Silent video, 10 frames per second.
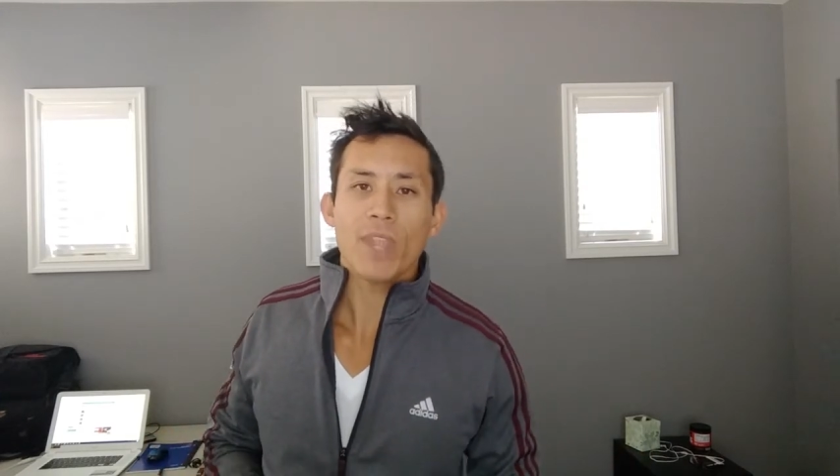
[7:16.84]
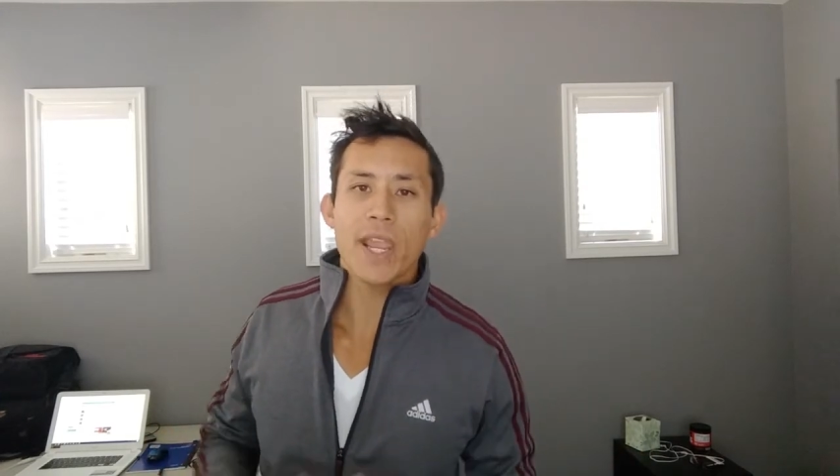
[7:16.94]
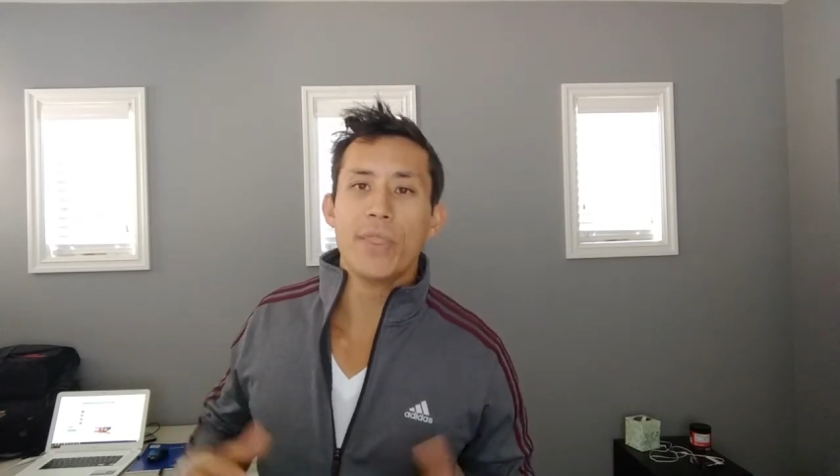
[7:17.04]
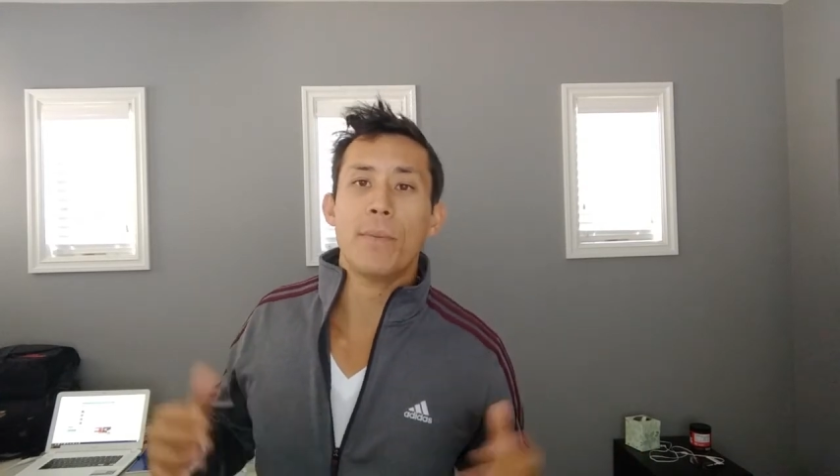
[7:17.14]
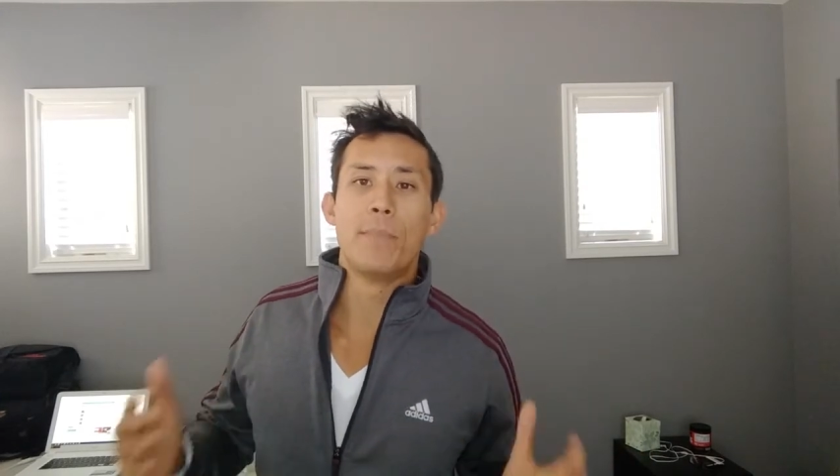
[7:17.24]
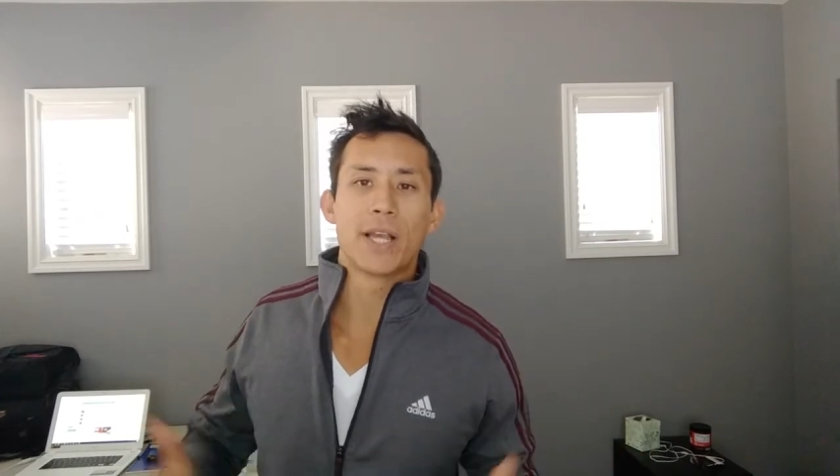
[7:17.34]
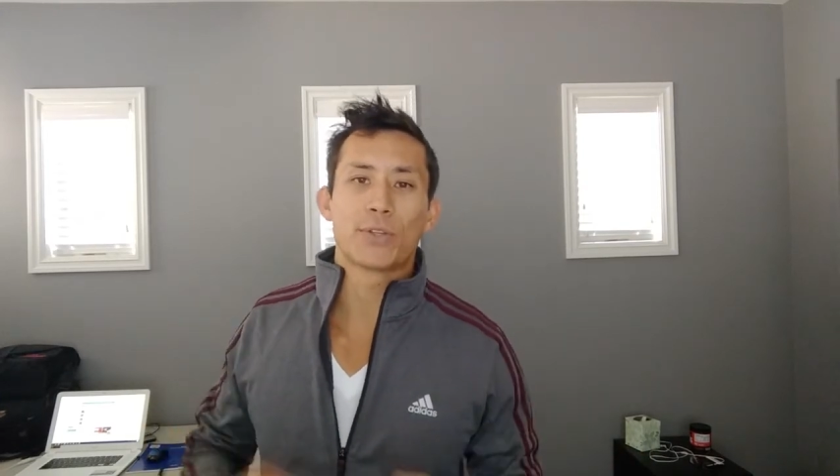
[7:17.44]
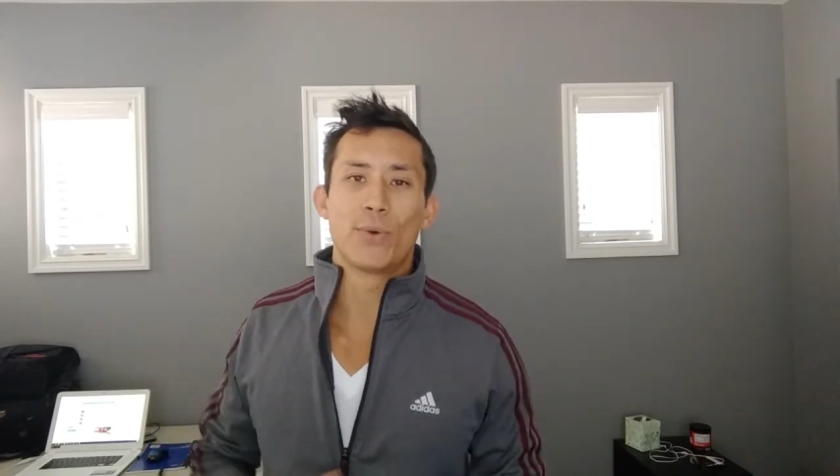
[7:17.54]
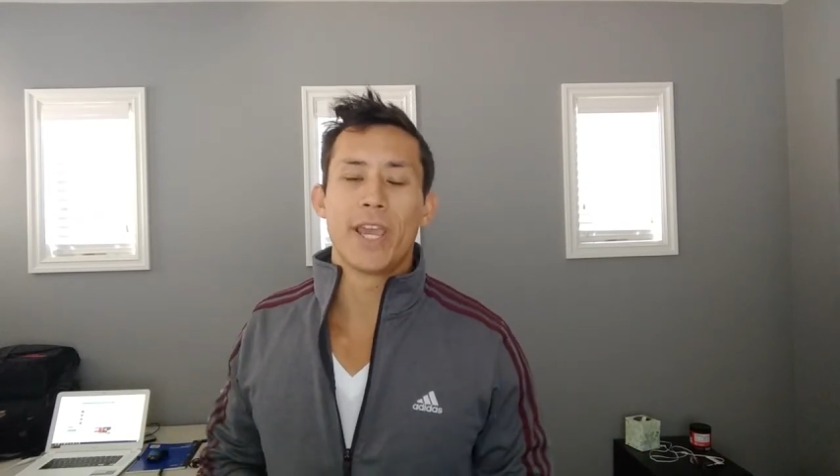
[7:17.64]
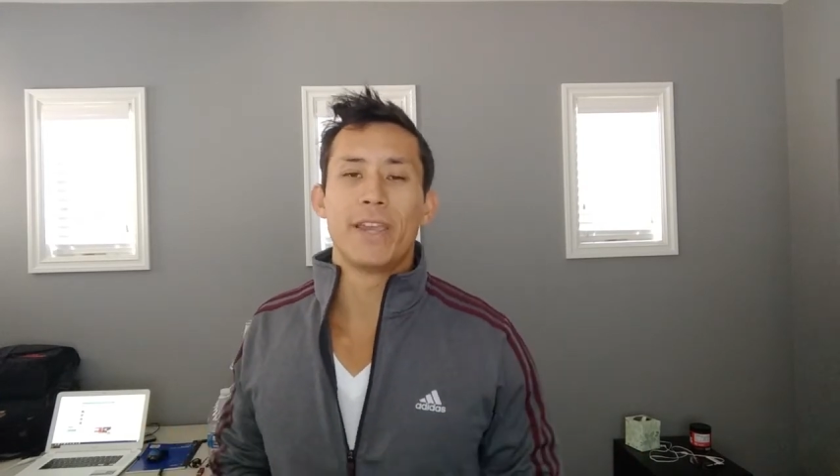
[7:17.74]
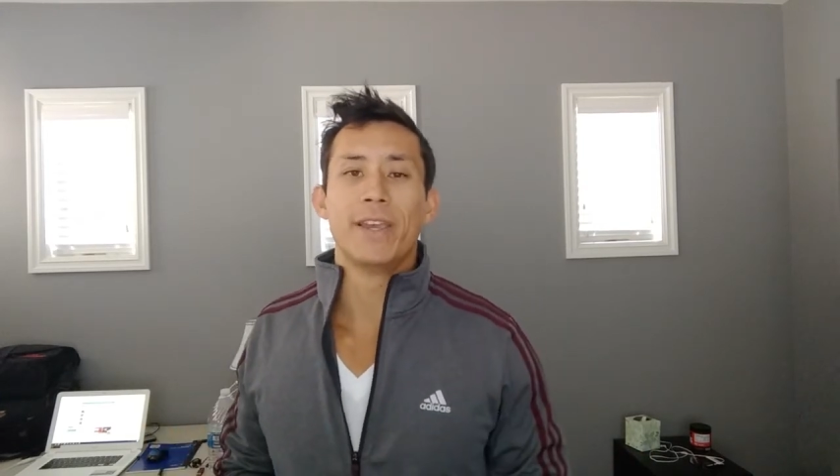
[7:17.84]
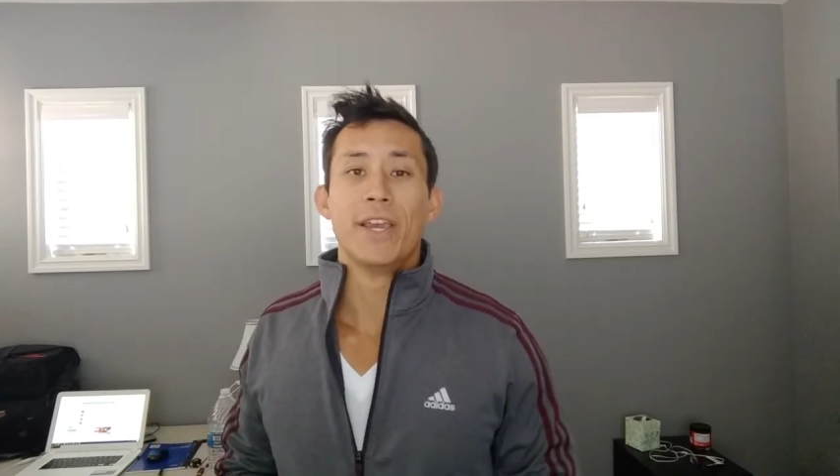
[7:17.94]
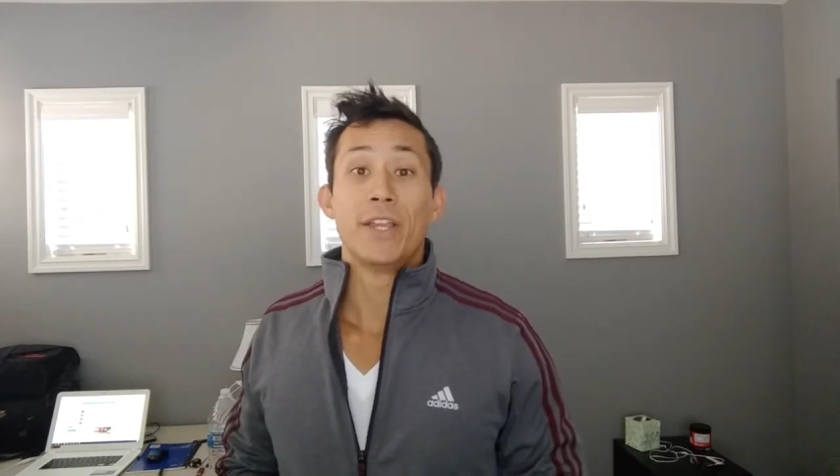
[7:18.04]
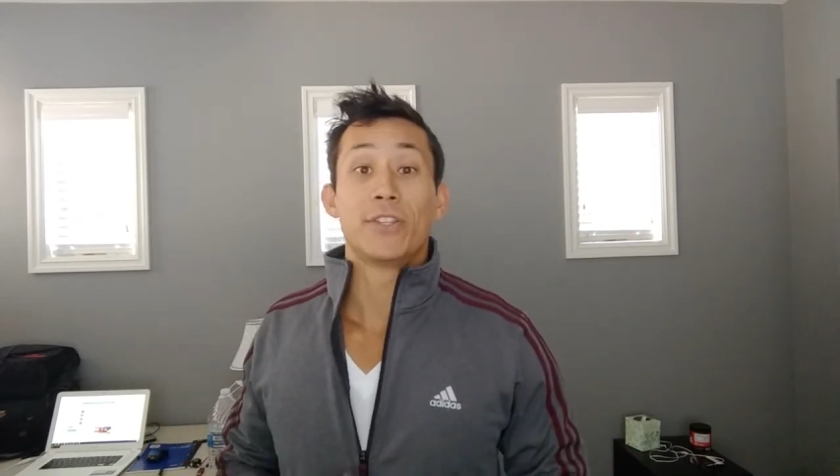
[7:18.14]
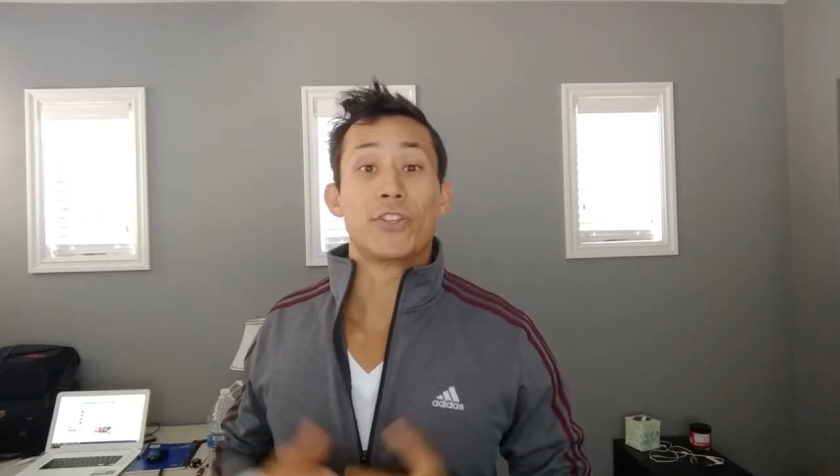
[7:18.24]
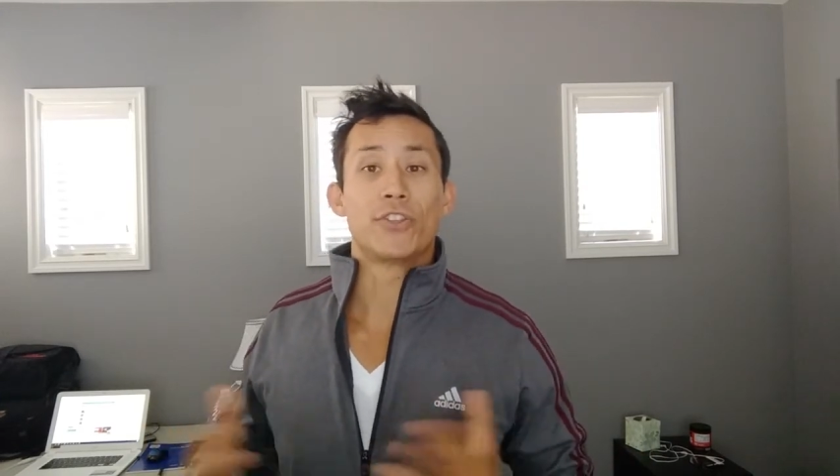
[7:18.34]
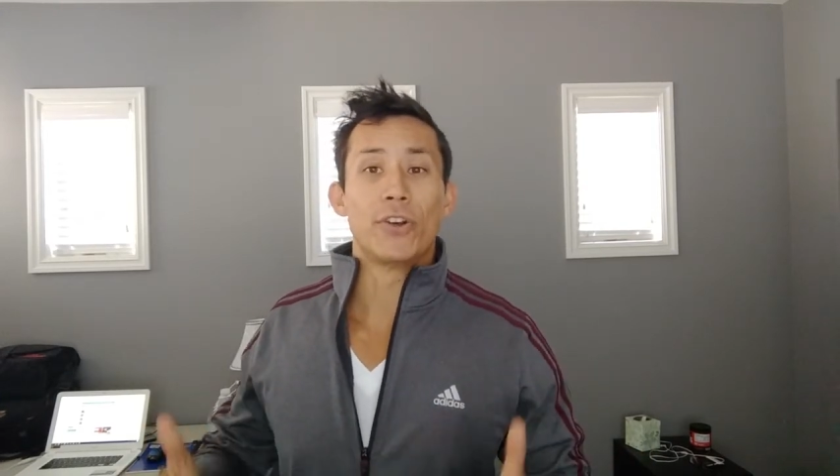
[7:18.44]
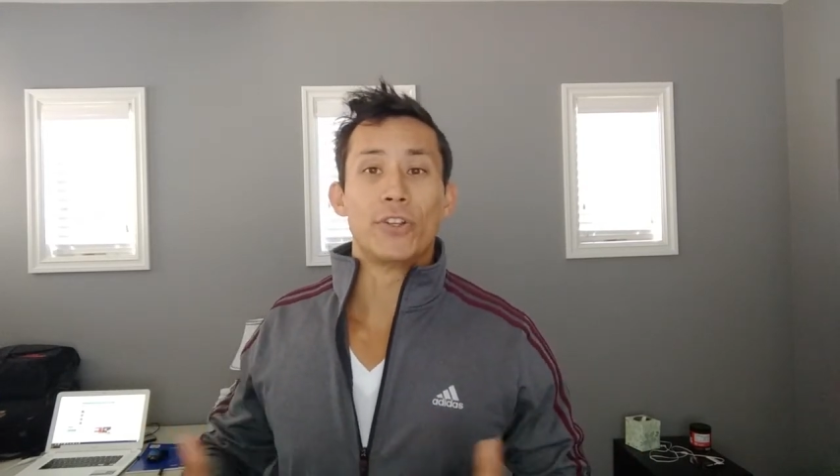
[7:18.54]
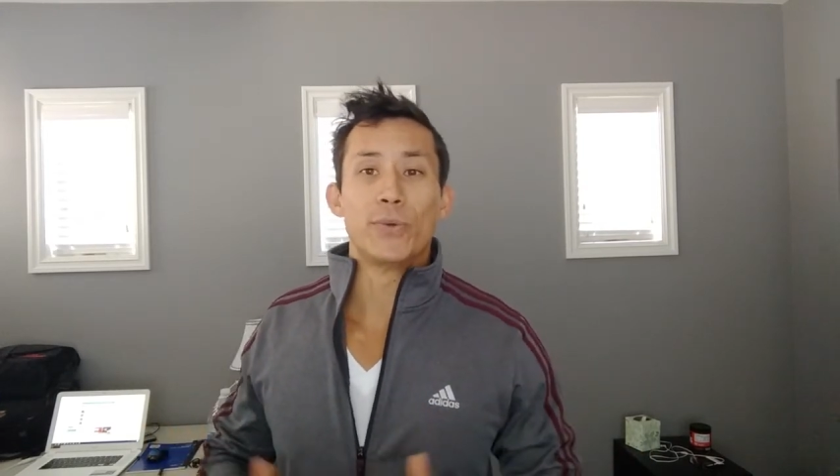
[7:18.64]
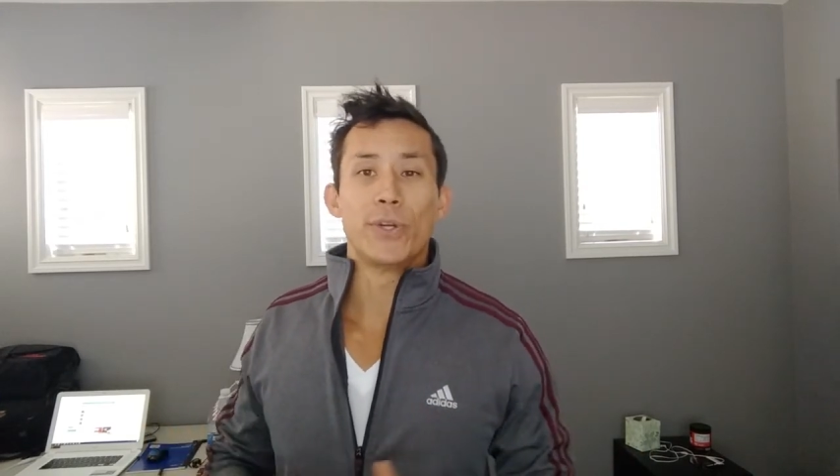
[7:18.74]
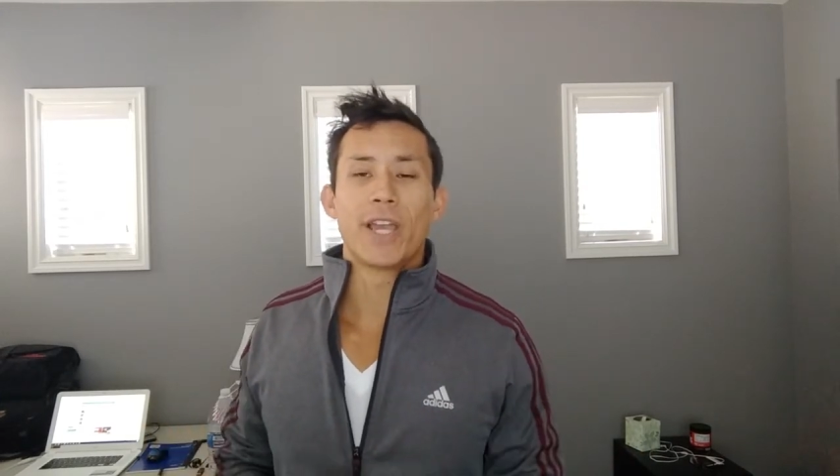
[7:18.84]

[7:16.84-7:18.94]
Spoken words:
And the best way to start doing